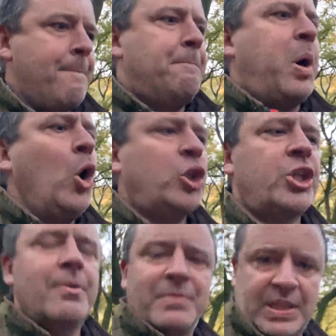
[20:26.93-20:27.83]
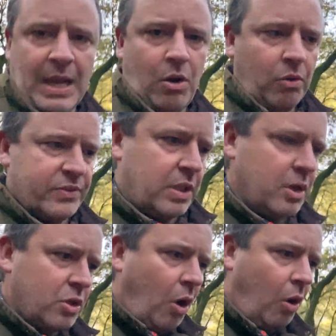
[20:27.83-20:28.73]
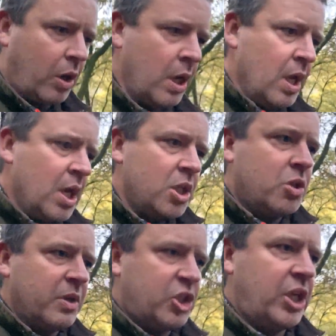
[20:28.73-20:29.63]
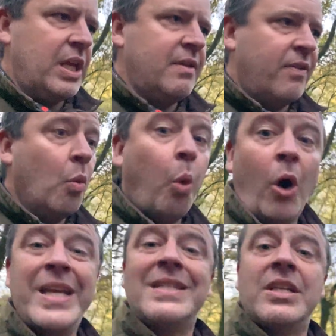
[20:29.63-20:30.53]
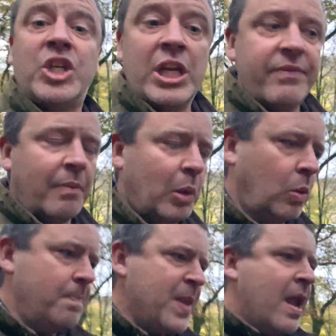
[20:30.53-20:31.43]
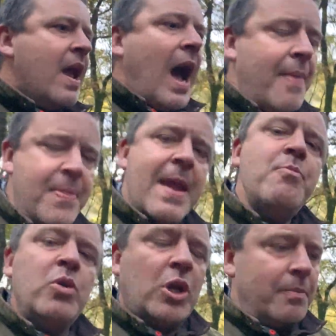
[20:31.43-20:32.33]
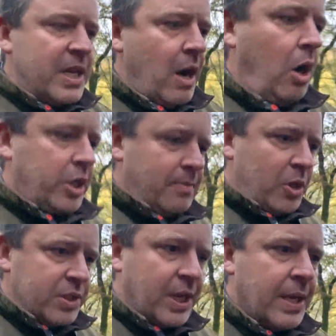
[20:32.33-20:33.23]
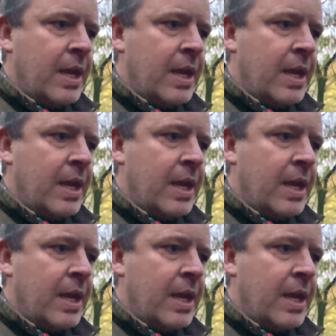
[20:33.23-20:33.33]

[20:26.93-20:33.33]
push themselves and the dog to achieve what is achievable. And then will come the argument,